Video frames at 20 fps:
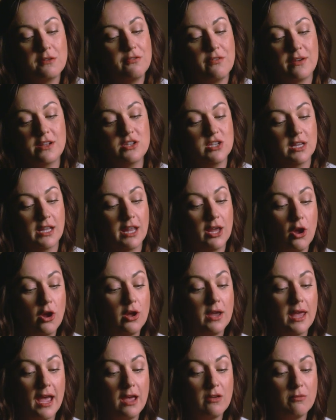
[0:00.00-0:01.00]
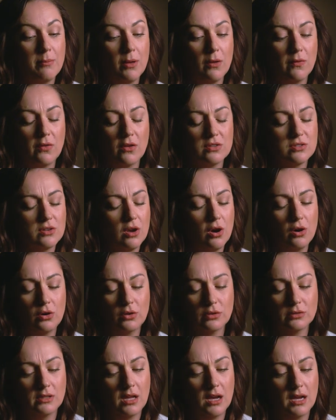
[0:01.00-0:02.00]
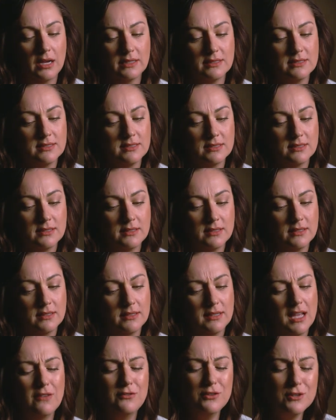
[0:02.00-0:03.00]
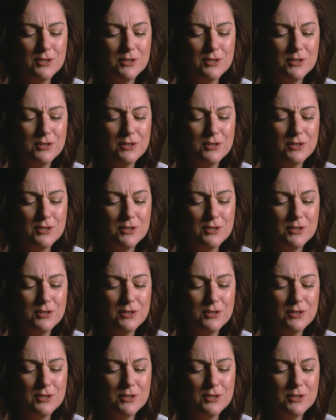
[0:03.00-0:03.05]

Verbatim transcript: that Frangelico gave me on those cold nights. Have